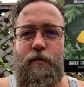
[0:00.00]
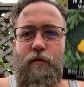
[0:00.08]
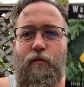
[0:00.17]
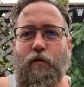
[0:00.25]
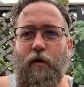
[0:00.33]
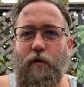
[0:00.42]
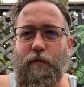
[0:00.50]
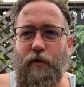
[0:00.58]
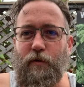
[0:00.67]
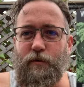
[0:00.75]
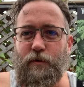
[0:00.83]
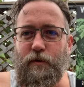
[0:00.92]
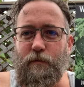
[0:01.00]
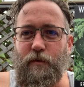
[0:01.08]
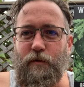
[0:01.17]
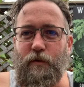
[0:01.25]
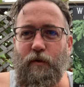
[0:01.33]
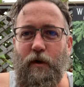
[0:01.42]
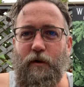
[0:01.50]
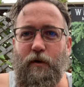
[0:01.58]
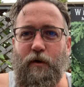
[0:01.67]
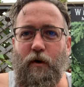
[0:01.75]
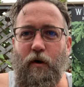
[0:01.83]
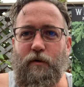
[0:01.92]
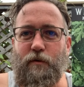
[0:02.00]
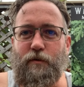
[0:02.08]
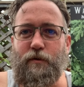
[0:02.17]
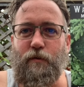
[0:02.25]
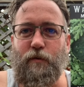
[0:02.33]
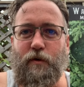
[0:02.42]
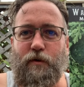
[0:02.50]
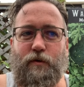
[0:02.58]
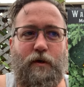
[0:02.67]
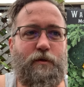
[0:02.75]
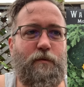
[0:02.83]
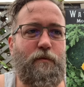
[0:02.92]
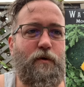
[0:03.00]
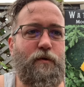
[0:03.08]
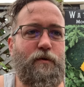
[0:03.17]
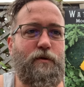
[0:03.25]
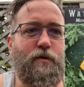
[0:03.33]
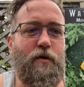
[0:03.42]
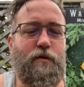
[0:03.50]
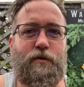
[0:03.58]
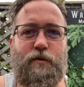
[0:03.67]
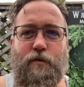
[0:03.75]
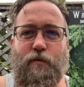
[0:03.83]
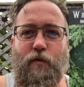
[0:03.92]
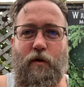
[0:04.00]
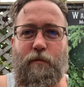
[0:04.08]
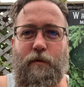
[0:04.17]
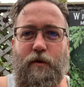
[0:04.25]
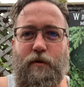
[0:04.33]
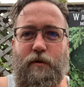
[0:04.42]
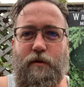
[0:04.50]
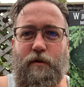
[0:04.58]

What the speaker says: Watermelons seem to do great in our garden, so we're going to try some Moon and Stars watermelon.